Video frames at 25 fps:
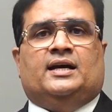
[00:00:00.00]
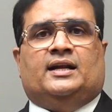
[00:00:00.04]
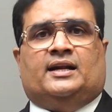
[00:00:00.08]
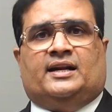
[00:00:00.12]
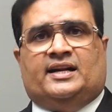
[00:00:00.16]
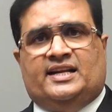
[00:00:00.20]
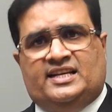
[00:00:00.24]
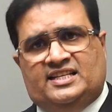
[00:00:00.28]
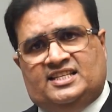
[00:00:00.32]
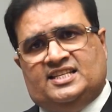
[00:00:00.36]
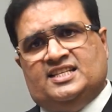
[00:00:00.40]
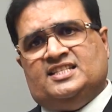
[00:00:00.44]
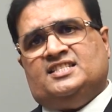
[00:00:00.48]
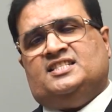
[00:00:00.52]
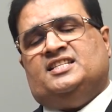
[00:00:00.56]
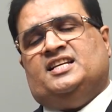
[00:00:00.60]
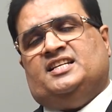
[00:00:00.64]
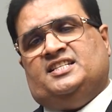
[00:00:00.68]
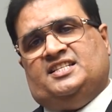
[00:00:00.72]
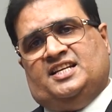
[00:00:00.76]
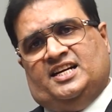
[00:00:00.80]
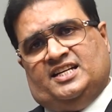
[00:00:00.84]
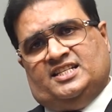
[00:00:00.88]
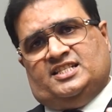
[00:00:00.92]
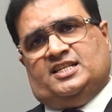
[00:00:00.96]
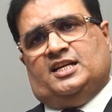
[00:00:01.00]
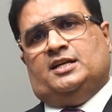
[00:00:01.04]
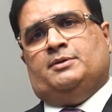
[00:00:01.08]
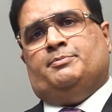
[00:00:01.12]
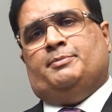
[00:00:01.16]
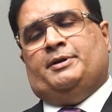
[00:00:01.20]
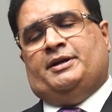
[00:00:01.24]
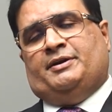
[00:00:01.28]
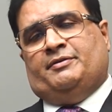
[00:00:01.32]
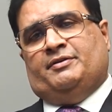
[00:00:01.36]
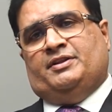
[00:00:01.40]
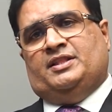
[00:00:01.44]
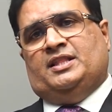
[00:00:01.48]
reaches the junction
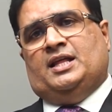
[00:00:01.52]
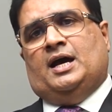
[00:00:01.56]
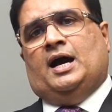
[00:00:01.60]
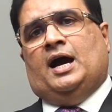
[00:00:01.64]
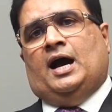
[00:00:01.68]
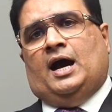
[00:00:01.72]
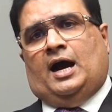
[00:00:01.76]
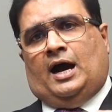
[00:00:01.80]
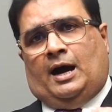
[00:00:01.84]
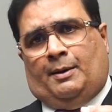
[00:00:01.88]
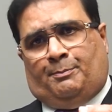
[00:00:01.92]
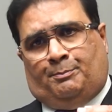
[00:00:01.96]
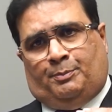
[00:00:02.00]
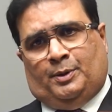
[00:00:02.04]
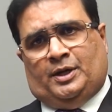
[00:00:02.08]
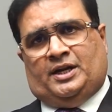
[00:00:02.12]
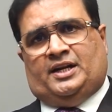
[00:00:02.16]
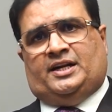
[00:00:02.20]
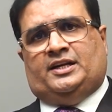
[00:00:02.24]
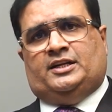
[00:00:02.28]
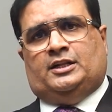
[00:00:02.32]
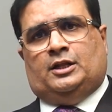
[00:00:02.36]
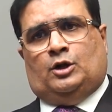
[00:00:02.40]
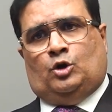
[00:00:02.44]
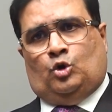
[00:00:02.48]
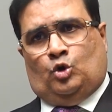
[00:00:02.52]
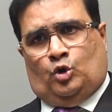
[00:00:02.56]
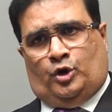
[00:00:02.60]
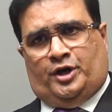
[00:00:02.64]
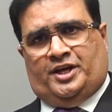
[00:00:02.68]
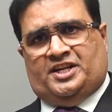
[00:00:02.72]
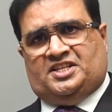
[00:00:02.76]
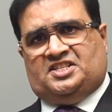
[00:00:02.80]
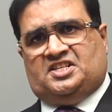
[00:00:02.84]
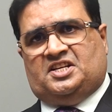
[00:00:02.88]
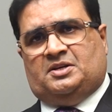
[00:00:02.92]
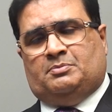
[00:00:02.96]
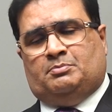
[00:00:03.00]
between the upper and the
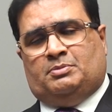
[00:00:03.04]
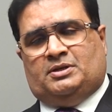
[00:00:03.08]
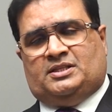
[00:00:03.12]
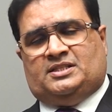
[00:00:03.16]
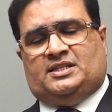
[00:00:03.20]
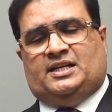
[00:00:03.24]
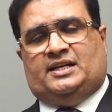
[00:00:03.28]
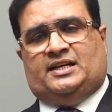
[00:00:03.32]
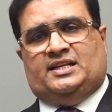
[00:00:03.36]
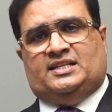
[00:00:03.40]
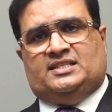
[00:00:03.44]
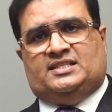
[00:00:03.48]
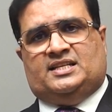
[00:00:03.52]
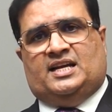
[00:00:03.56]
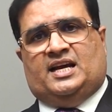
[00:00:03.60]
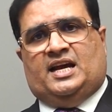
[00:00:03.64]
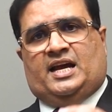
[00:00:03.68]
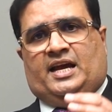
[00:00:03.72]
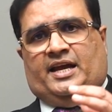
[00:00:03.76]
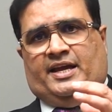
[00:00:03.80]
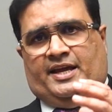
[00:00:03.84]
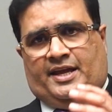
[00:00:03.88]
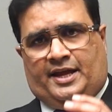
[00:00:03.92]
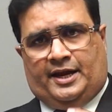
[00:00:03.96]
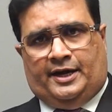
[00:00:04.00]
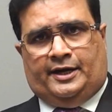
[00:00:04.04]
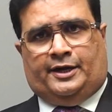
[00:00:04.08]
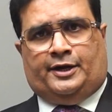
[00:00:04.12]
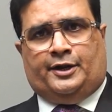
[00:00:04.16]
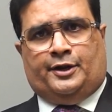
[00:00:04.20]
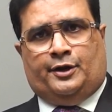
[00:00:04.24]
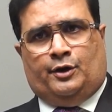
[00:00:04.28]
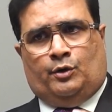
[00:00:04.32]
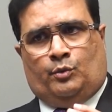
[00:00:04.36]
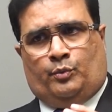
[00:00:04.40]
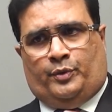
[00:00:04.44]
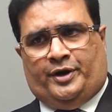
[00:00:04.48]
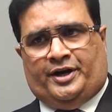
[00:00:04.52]
lower chamber, that is the
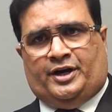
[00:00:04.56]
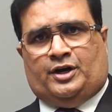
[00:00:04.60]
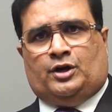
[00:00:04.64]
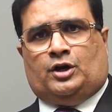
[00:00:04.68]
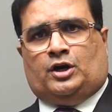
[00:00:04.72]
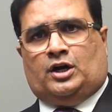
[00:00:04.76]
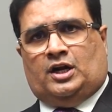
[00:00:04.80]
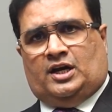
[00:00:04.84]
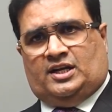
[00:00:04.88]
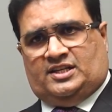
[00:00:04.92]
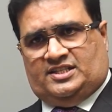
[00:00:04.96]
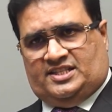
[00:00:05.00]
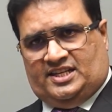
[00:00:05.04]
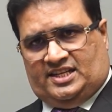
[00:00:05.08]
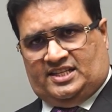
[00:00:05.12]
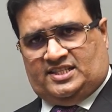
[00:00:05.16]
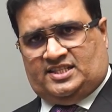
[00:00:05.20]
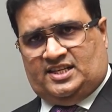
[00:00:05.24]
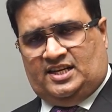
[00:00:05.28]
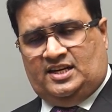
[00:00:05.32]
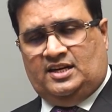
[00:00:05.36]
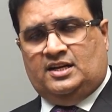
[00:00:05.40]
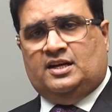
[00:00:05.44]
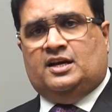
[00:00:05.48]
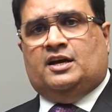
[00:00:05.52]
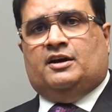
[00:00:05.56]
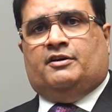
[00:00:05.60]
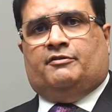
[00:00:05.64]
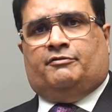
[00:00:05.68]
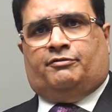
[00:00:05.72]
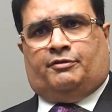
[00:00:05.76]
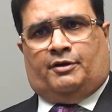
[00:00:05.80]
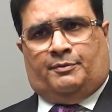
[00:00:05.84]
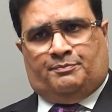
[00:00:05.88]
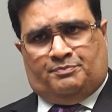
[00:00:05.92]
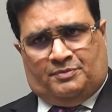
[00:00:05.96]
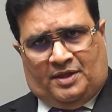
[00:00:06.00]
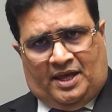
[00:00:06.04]
atrioventricular junction.
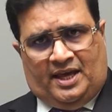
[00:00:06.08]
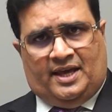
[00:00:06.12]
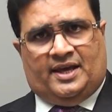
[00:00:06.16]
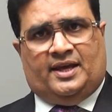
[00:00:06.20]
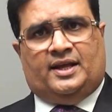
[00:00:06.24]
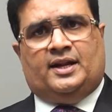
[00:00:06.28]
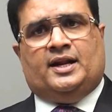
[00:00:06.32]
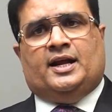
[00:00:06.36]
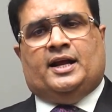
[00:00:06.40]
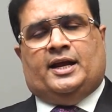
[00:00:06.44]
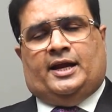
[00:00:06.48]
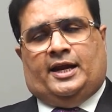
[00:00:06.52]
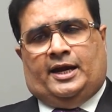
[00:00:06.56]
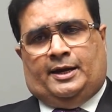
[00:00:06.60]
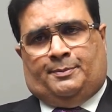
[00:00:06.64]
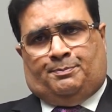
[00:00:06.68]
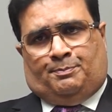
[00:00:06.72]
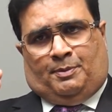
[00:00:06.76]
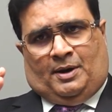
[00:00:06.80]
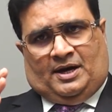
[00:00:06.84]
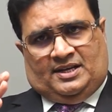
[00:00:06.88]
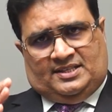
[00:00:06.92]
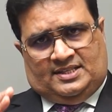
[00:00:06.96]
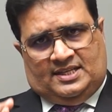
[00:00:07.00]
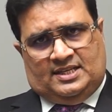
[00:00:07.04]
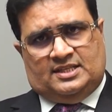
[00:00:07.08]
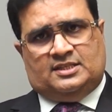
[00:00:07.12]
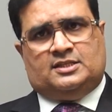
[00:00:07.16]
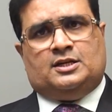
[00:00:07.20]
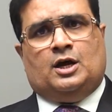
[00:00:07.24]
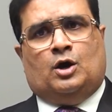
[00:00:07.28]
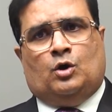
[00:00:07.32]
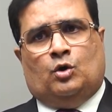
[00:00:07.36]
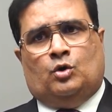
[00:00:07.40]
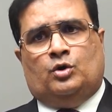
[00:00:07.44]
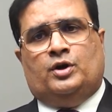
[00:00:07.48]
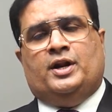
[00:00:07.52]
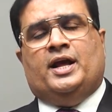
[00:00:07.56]
From there, it passes
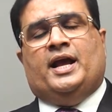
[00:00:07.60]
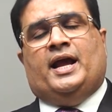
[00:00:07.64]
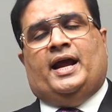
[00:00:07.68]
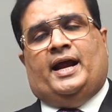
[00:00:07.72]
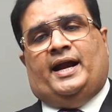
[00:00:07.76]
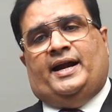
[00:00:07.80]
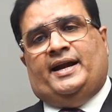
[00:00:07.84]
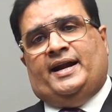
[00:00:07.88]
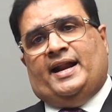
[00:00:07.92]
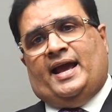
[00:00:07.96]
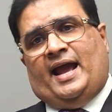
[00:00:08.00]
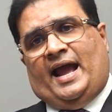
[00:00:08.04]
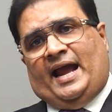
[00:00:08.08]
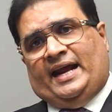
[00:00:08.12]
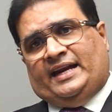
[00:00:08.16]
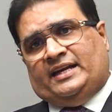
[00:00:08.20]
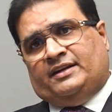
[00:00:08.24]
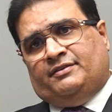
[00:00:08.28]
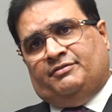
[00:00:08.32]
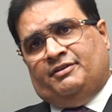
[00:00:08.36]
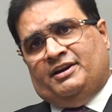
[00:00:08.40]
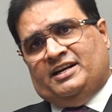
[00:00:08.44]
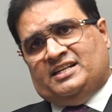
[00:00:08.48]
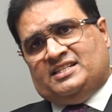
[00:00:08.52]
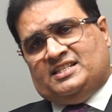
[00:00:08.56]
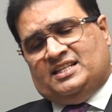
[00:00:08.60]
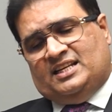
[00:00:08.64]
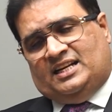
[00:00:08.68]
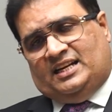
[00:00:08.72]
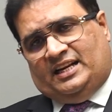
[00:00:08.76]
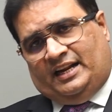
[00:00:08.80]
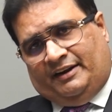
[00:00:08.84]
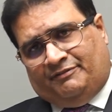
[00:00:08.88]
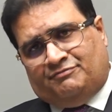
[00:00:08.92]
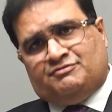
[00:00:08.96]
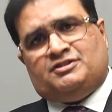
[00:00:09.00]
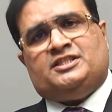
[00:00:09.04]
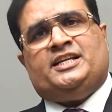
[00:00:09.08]
down and activates the
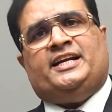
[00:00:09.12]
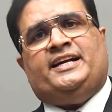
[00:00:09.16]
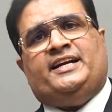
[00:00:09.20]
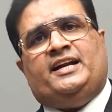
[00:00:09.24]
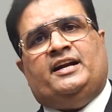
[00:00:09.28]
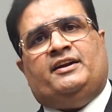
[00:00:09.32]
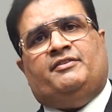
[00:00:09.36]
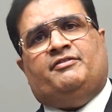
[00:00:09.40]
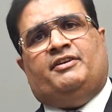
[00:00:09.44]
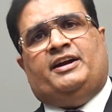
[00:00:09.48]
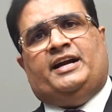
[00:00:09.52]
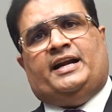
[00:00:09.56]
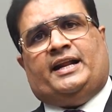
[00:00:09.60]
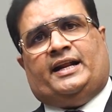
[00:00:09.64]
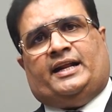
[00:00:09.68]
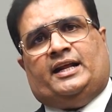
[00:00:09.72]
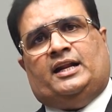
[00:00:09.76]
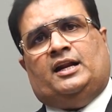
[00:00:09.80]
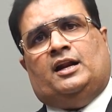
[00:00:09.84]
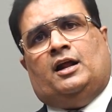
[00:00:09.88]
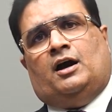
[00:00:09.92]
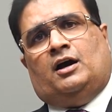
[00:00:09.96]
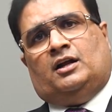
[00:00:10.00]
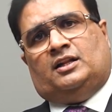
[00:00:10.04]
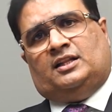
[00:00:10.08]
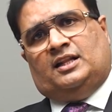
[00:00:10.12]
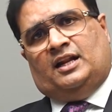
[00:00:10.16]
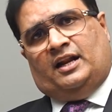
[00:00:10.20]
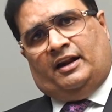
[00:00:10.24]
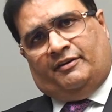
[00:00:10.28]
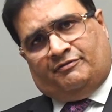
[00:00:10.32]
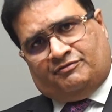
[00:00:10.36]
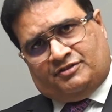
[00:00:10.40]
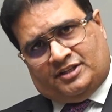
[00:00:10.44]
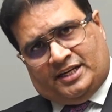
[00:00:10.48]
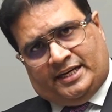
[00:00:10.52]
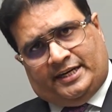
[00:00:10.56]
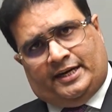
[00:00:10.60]
left-sided ventricle or the
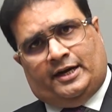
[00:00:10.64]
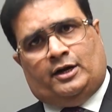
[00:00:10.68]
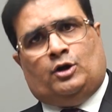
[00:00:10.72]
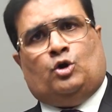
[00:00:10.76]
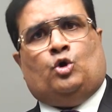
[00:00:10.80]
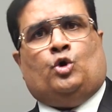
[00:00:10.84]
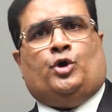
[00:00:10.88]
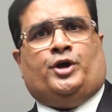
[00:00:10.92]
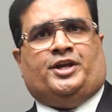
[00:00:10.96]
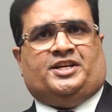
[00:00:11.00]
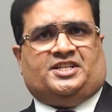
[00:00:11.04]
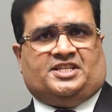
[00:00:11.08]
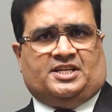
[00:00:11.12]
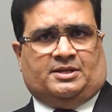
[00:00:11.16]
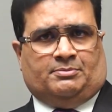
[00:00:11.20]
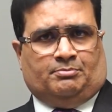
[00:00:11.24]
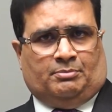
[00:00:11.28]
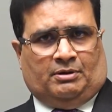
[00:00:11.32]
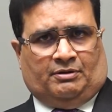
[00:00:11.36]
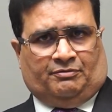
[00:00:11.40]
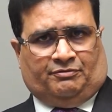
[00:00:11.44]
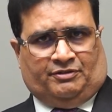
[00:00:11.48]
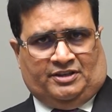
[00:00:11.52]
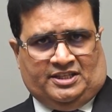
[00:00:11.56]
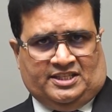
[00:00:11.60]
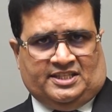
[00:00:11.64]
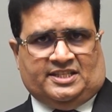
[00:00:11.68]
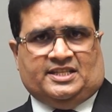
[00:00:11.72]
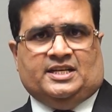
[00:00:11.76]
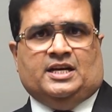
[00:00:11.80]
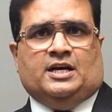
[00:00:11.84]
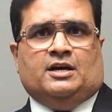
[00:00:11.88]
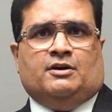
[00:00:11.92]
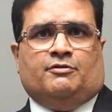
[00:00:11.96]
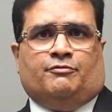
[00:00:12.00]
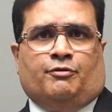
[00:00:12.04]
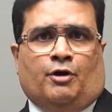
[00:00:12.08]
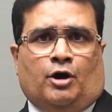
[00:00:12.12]
left-sided lower chamber first,
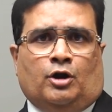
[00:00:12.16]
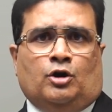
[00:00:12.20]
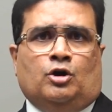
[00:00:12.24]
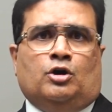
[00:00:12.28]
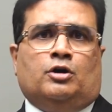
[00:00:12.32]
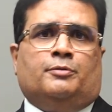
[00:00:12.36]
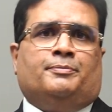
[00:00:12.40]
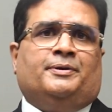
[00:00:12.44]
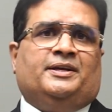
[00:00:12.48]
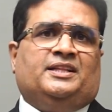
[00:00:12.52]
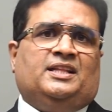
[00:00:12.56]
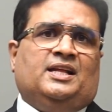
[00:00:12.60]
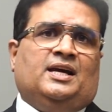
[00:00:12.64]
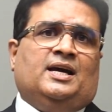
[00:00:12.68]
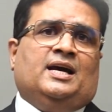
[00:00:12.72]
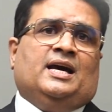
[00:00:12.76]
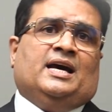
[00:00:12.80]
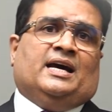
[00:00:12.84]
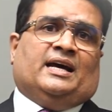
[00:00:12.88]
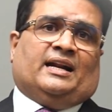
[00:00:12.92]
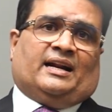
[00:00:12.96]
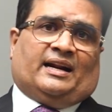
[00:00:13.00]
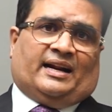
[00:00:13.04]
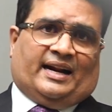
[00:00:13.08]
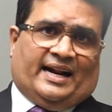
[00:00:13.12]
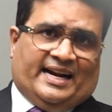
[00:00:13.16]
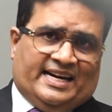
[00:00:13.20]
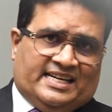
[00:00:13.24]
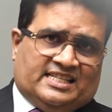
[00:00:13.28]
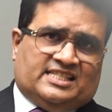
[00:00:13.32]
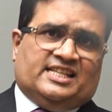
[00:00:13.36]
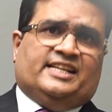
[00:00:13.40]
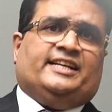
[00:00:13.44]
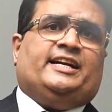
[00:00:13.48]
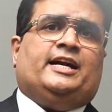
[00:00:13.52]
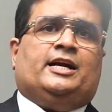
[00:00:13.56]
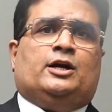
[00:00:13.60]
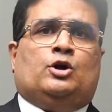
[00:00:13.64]
followed by the
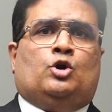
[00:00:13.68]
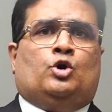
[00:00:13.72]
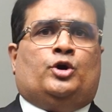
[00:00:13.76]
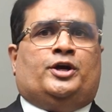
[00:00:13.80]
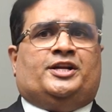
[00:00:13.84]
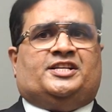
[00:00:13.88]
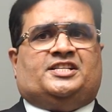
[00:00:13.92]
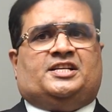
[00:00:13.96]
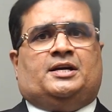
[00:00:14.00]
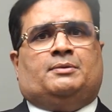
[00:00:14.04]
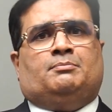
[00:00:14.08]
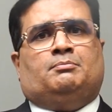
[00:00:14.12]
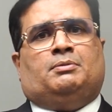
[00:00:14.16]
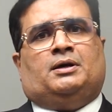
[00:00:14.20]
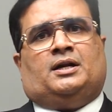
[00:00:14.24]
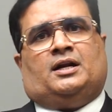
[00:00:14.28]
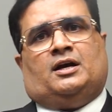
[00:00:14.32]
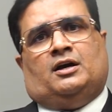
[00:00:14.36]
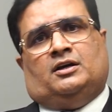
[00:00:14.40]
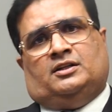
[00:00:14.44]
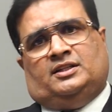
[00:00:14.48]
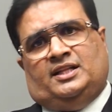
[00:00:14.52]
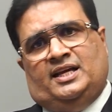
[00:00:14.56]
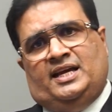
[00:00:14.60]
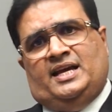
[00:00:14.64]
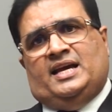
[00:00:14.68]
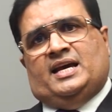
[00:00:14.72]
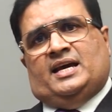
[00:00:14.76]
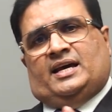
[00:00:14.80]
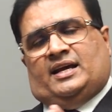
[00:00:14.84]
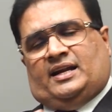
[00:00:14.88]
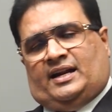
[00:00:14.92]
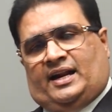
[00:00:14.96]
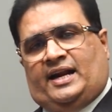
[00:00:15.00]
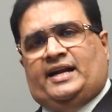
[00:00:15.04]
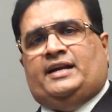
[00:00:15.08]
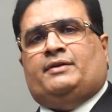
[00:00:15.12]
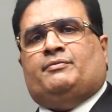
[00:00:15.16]
right-sided lower chamber or the
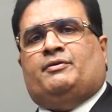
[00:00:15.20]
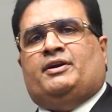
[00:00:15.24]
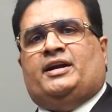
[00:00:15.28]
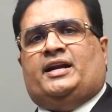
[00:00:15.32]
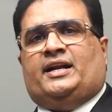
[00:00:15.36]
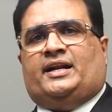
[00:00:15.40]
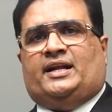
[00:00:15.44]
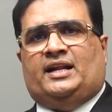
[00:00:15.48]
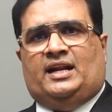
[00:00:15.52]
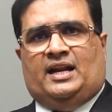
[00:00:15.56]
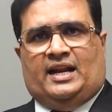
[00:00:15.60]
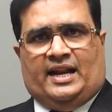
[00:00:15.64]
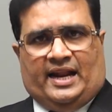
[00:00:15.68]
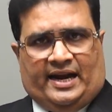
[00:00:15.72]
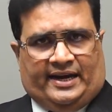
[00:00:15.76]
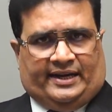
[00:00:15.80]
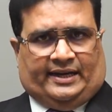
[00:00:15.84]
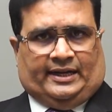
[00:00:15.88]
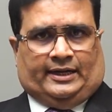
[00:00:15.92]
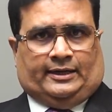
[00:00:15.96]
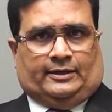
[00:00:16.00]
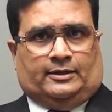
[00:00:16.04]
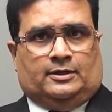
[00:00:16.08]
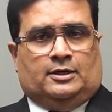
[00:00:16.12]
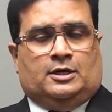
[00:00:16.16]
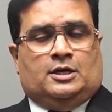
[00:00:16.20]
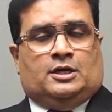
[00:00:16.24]
right ventricle later.